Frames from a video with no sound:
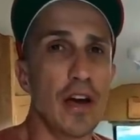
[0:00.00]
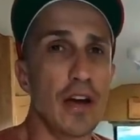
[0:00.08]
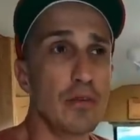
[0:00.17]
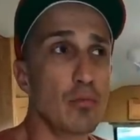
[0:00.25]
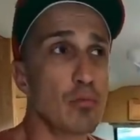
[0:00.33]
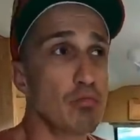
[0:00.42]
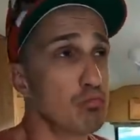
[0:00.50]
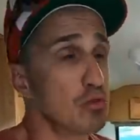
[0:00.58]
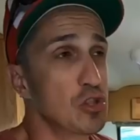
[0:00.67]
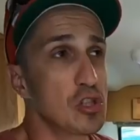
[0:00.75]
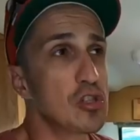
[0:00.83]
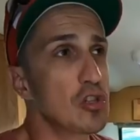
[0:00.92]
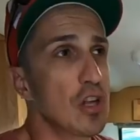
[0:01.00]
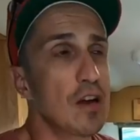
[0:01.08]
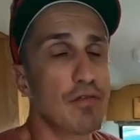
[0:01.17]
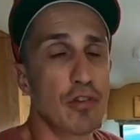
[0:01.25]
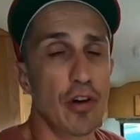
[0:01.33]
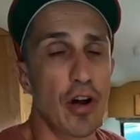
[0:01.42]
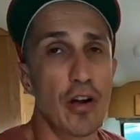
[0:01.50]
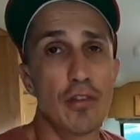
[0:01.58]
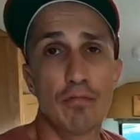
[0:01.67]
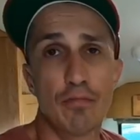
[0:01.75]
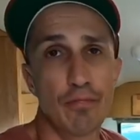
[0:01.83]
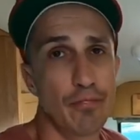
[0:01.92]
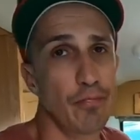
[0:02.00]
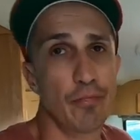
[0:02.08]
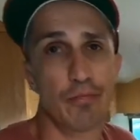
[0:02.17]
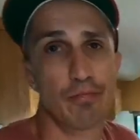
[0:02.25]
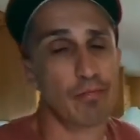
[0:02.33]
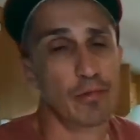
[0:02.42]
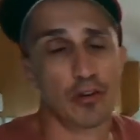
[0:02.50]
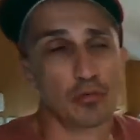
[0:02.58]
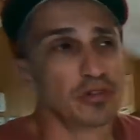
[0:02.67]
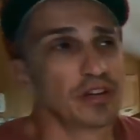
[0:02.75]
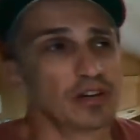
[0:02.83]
And just left it on because we